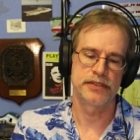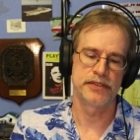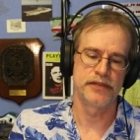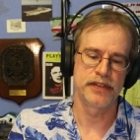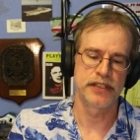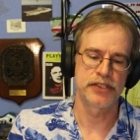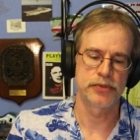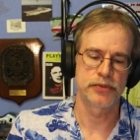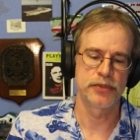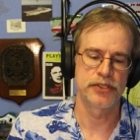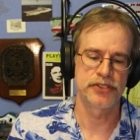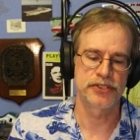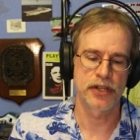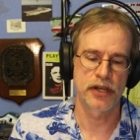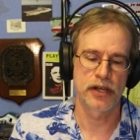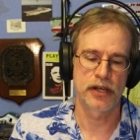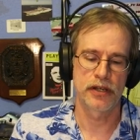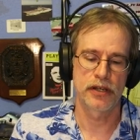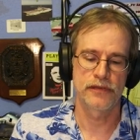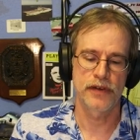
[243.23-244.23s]
DaVinci
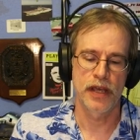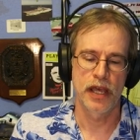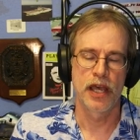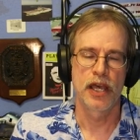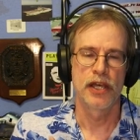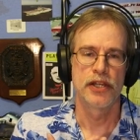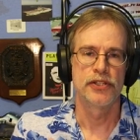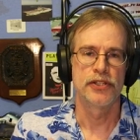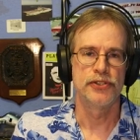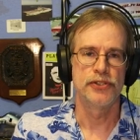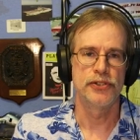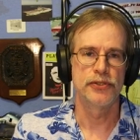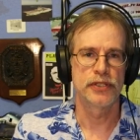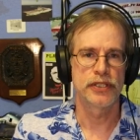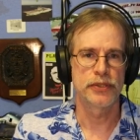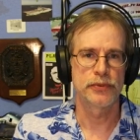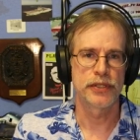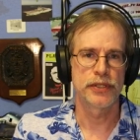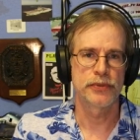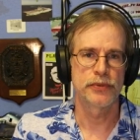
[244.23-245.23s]
Resolve,
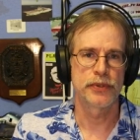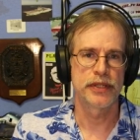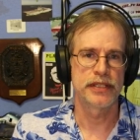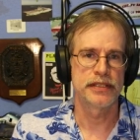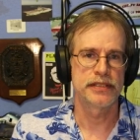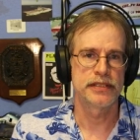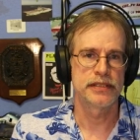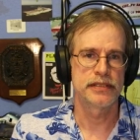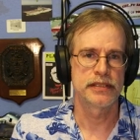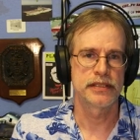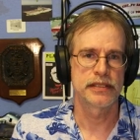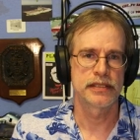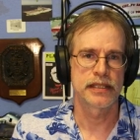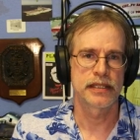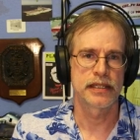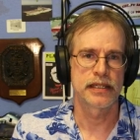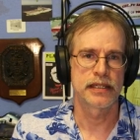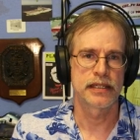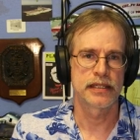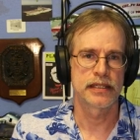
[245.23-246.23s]
newly rewritten
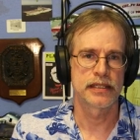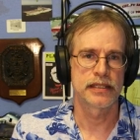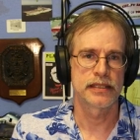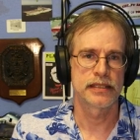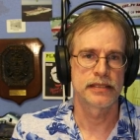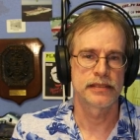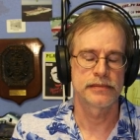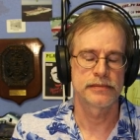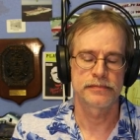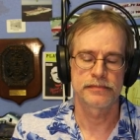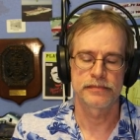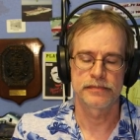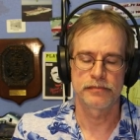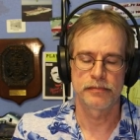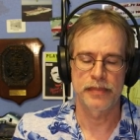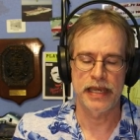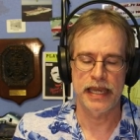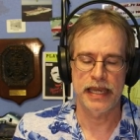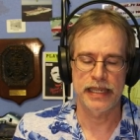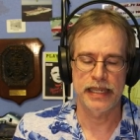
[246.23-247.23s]
um,
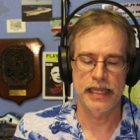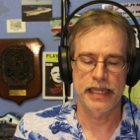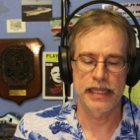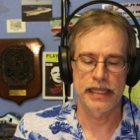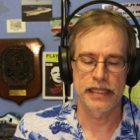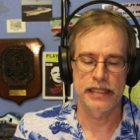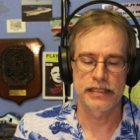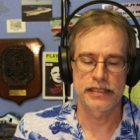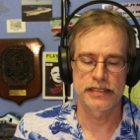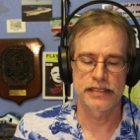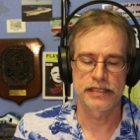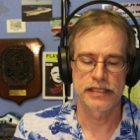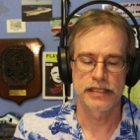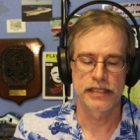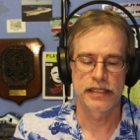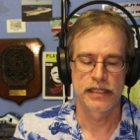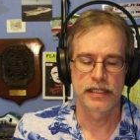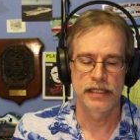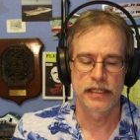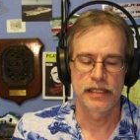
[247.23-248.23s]
back end
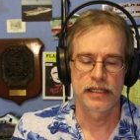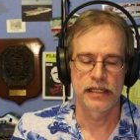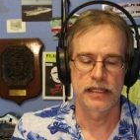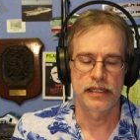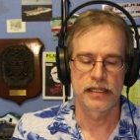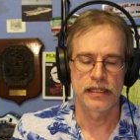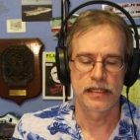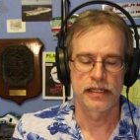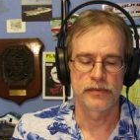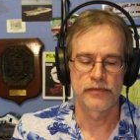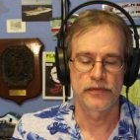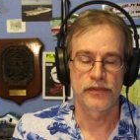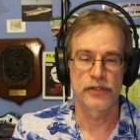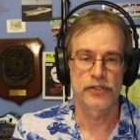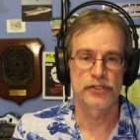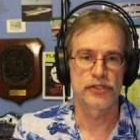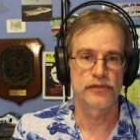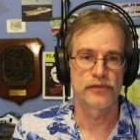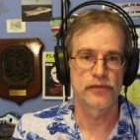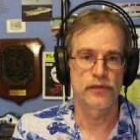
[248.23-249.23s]
um,
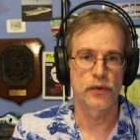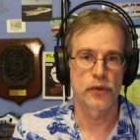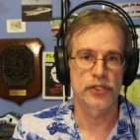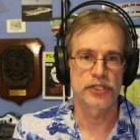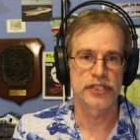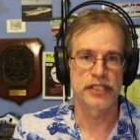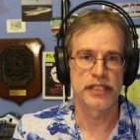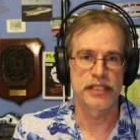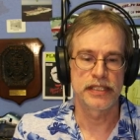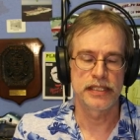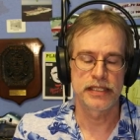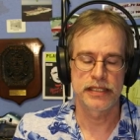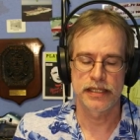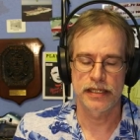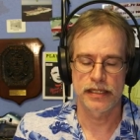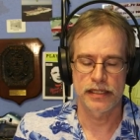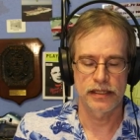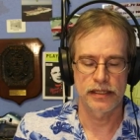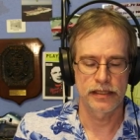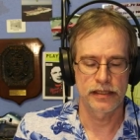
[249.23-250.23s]
version
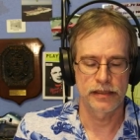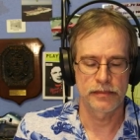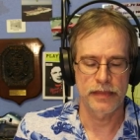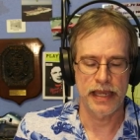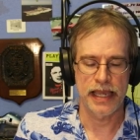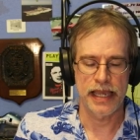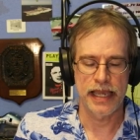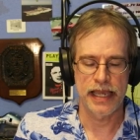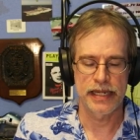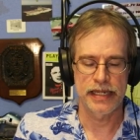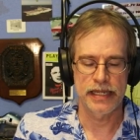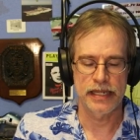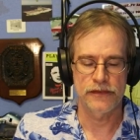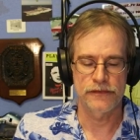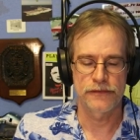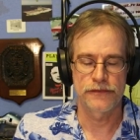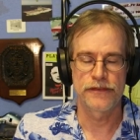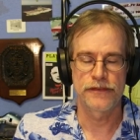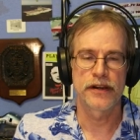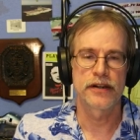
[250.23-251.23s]
14, um, adding
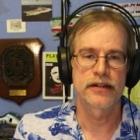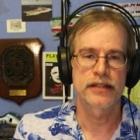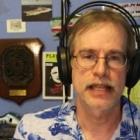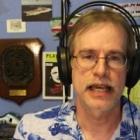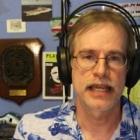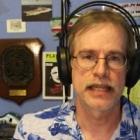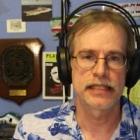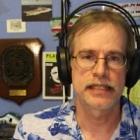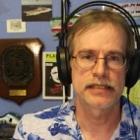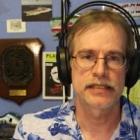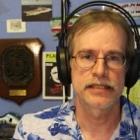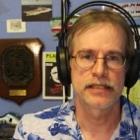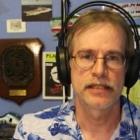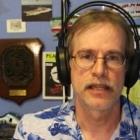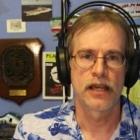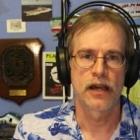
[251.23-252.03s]
Fairlight